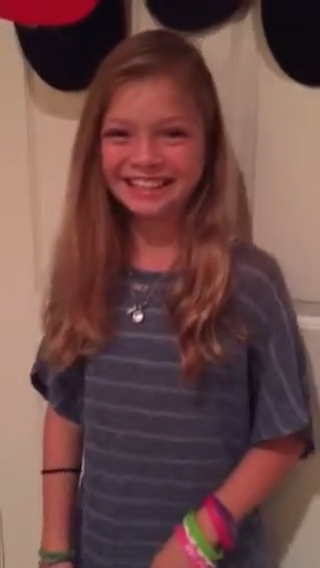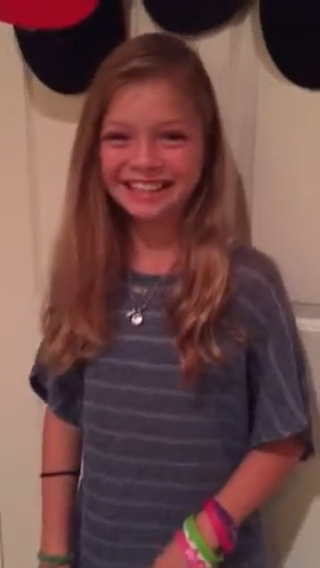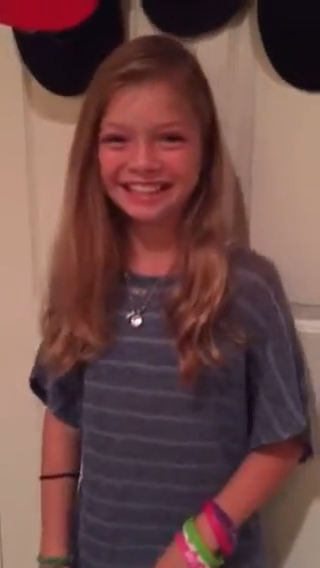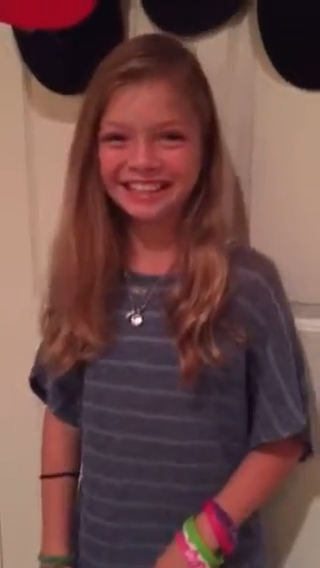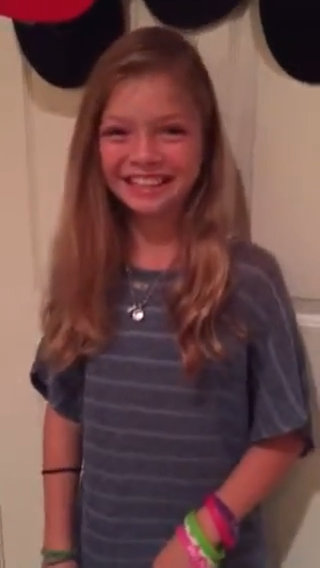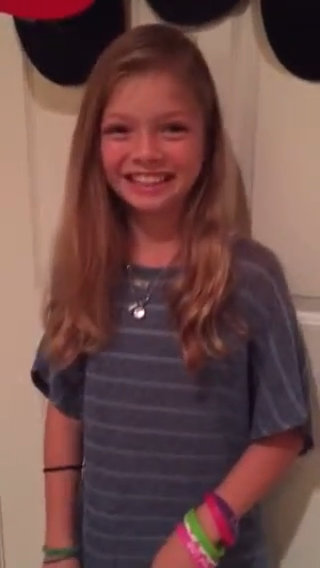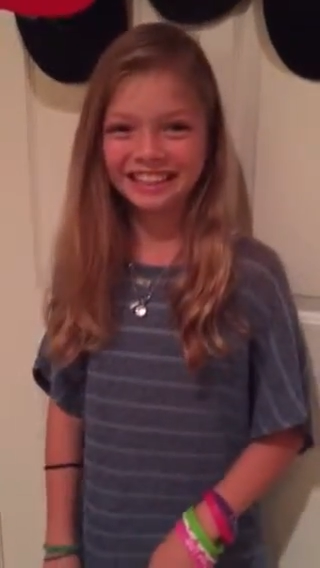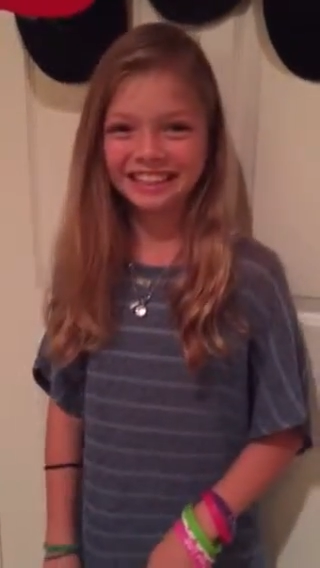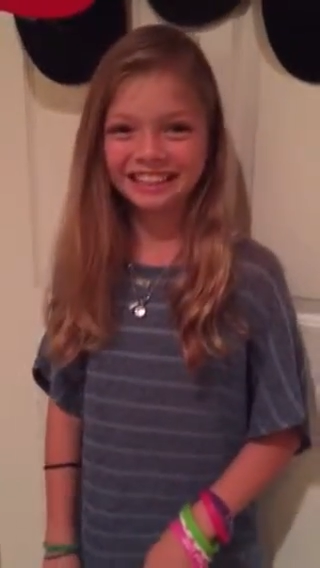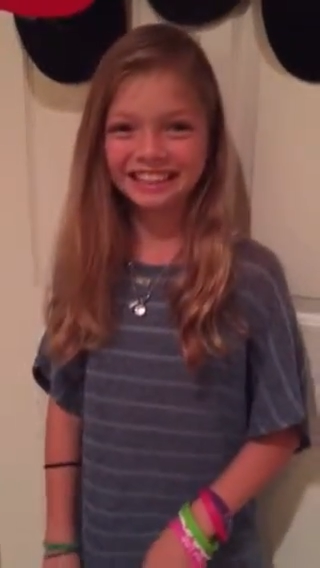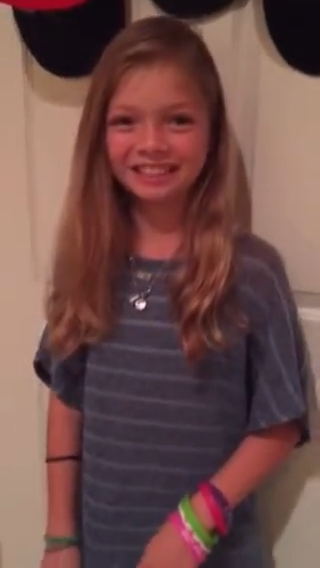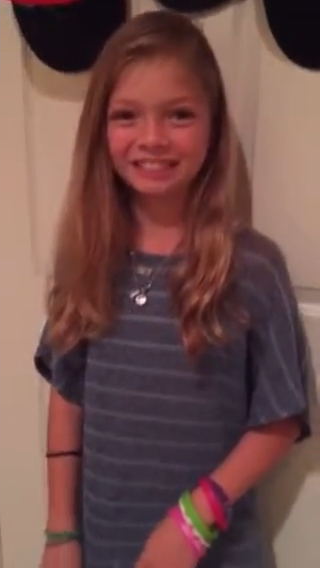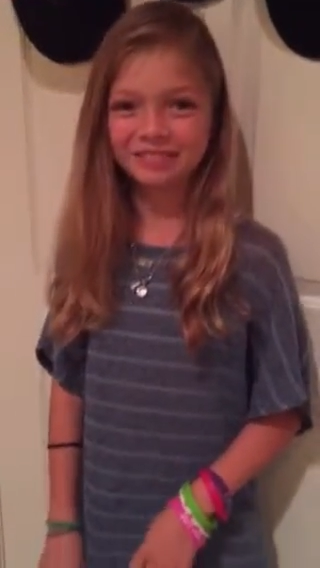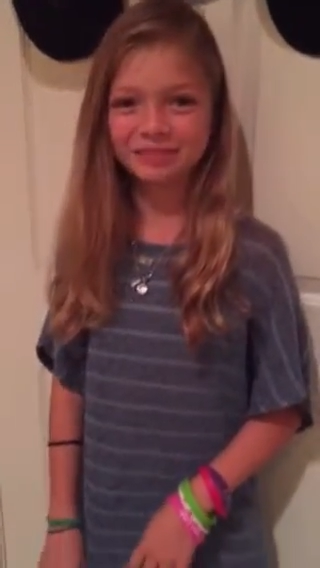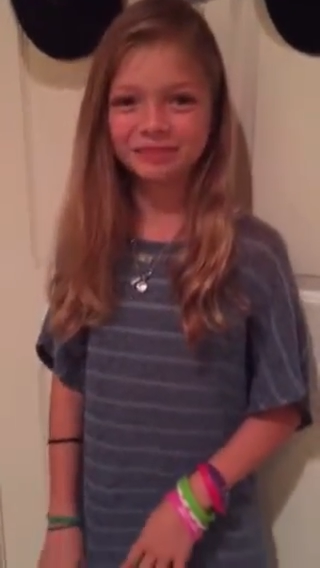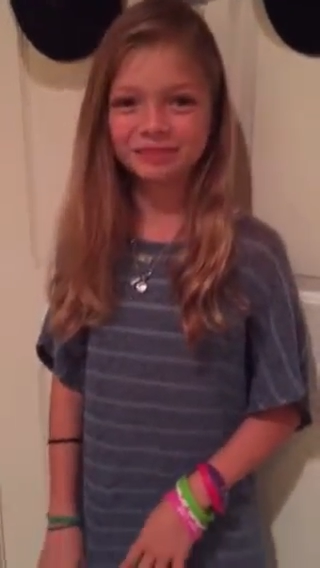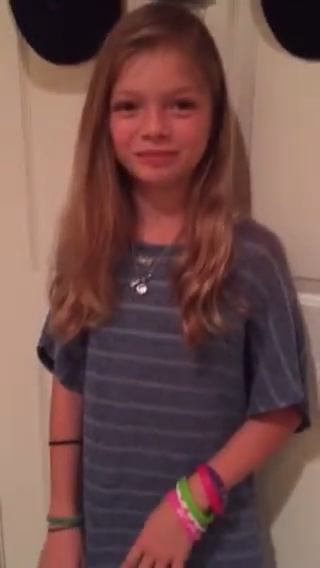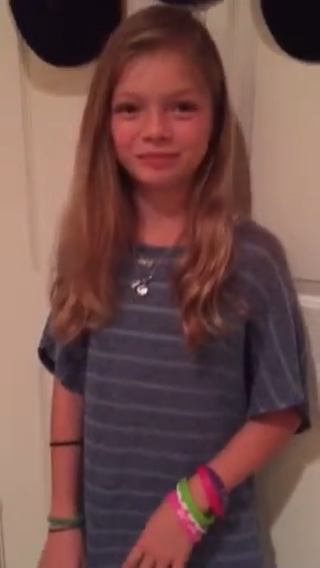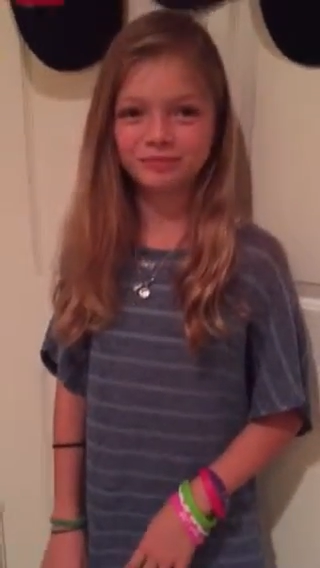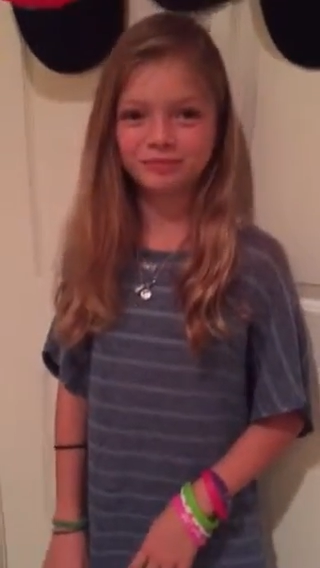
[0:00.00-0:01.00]
Well,
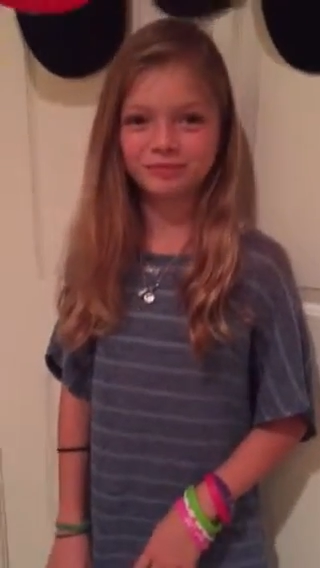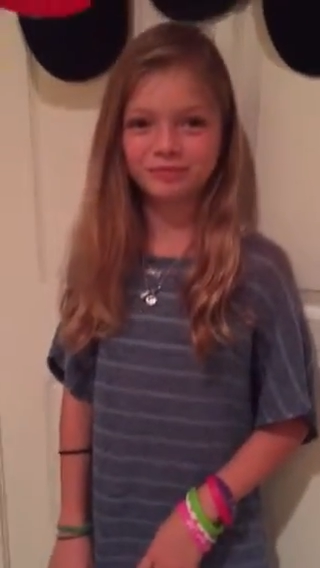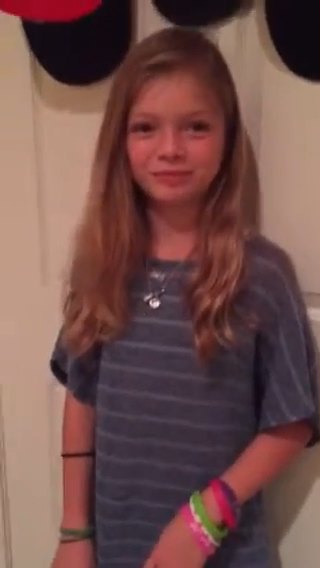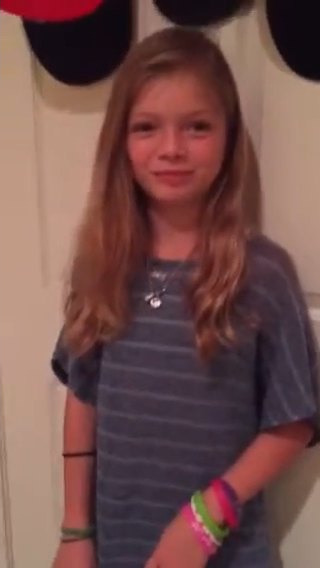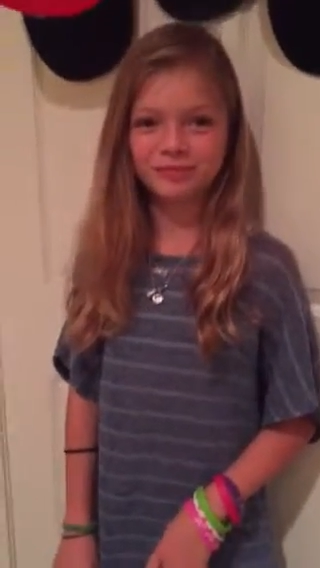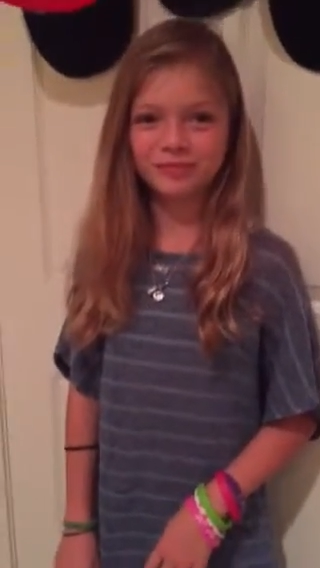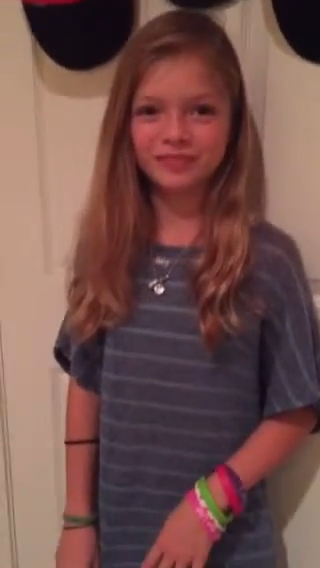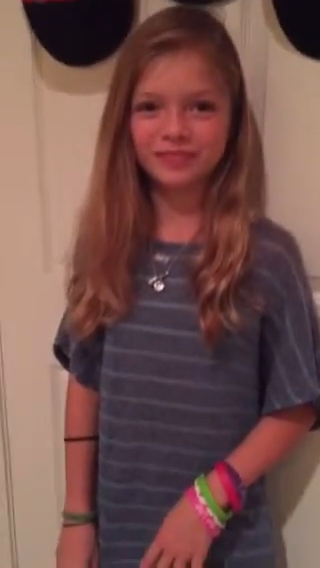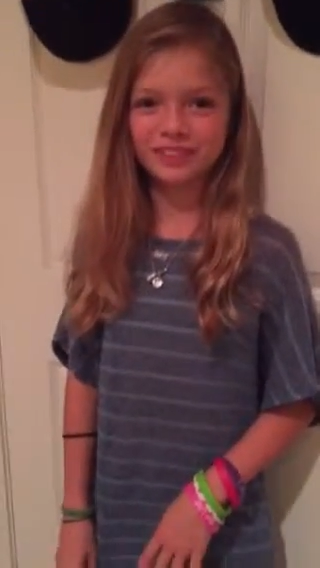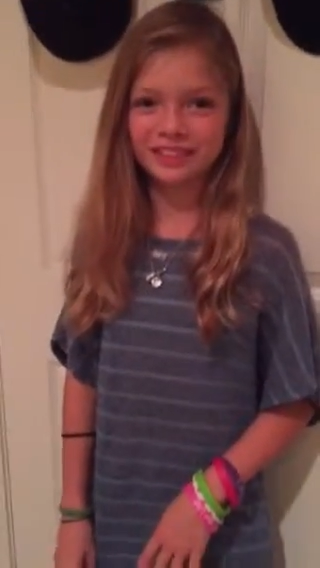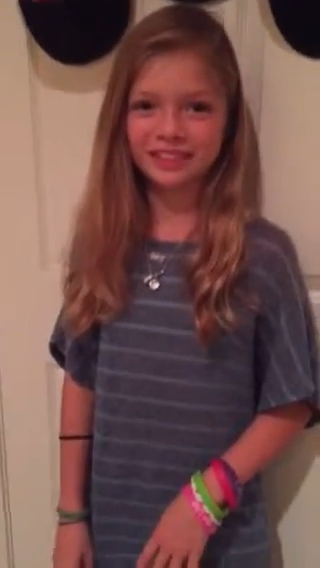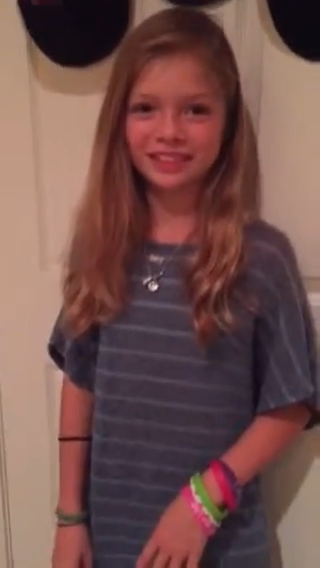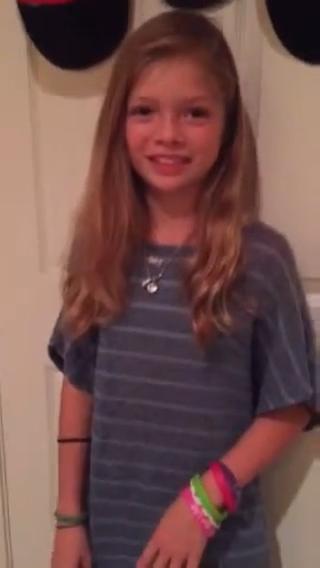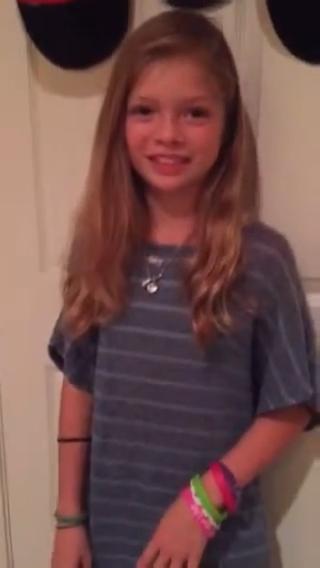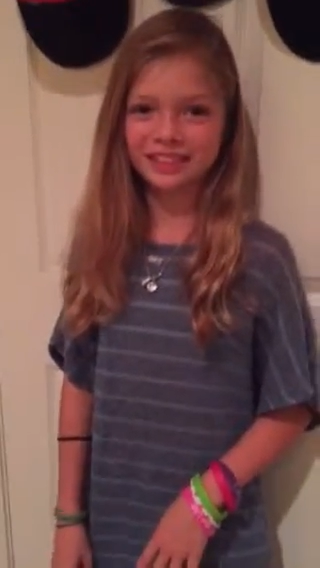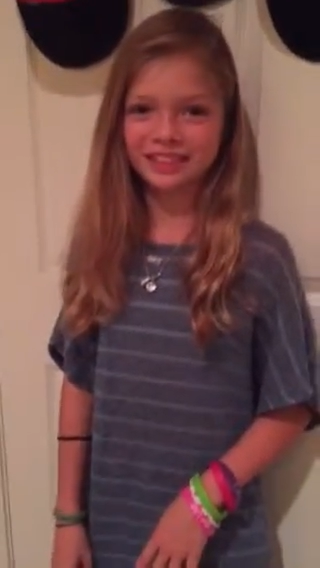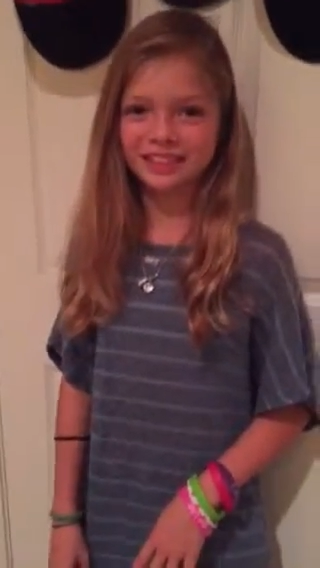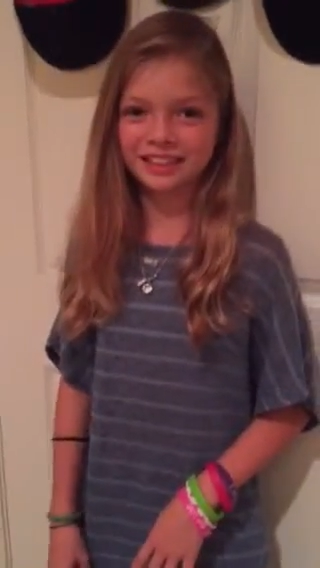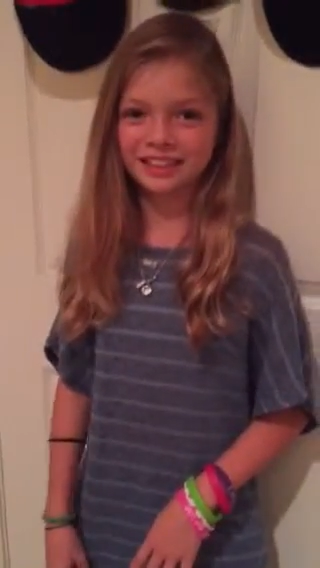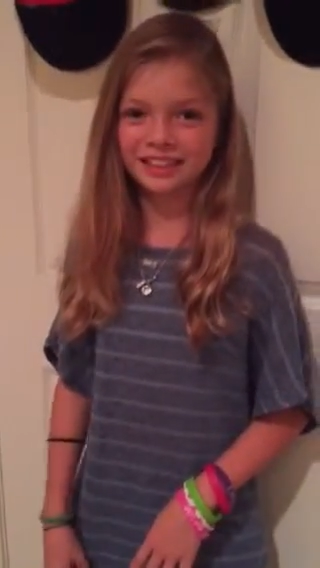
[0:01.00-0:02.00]
Haley, I'm just
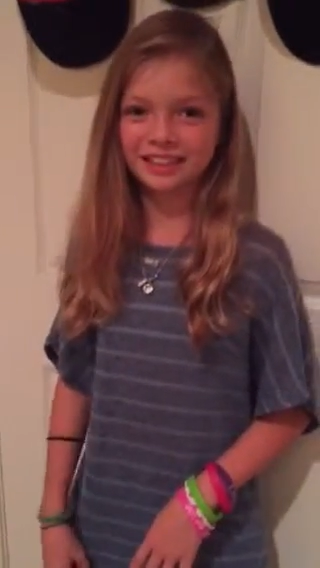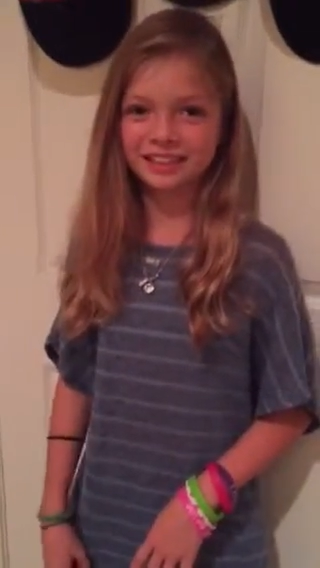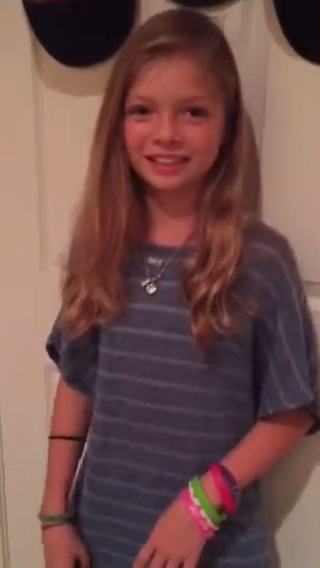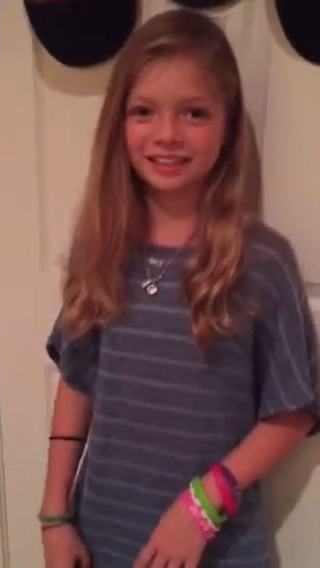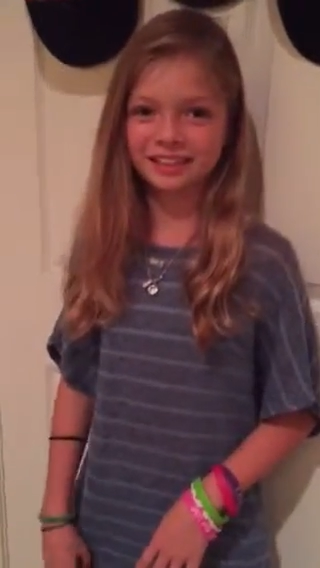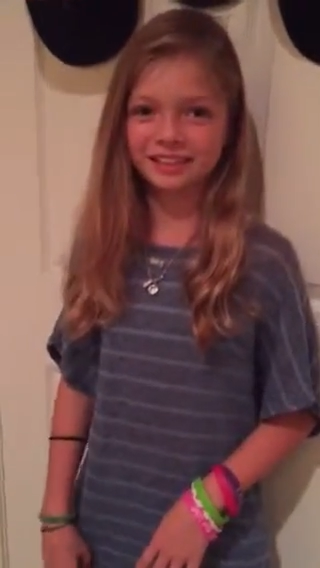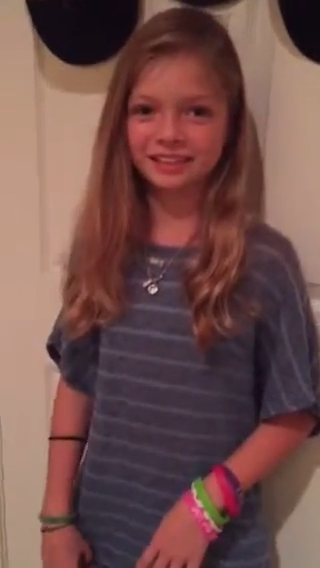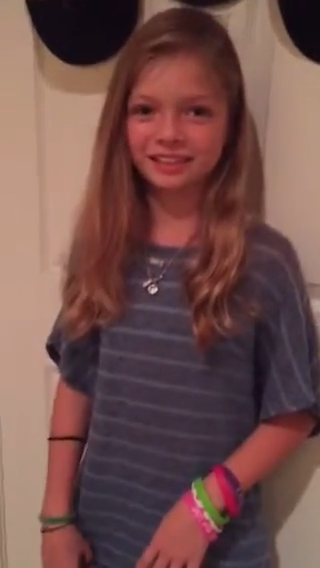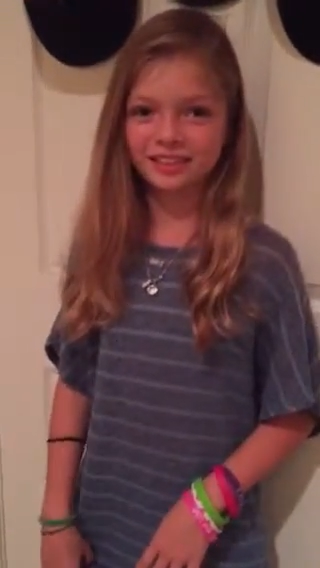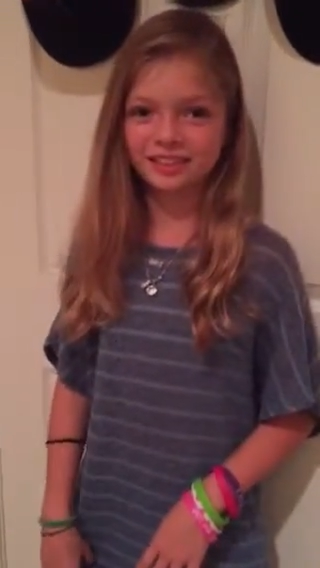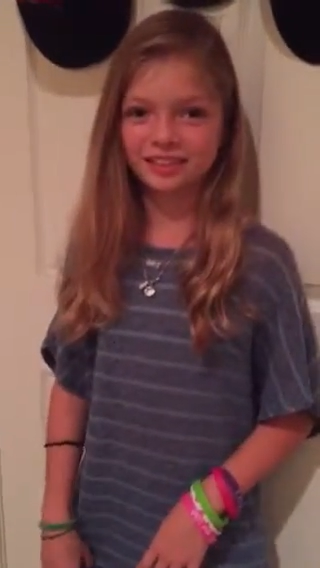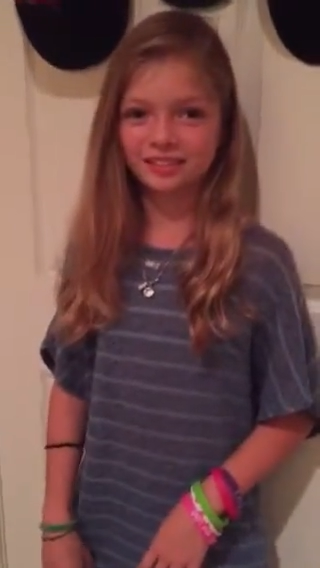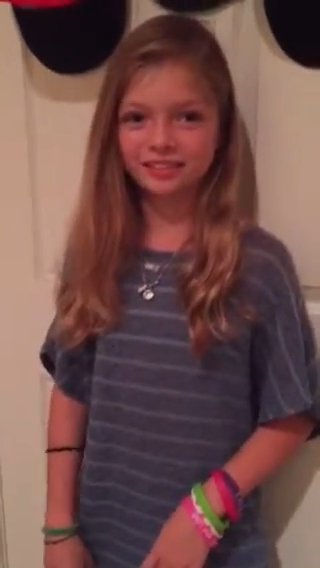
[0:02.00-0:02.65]
very blessed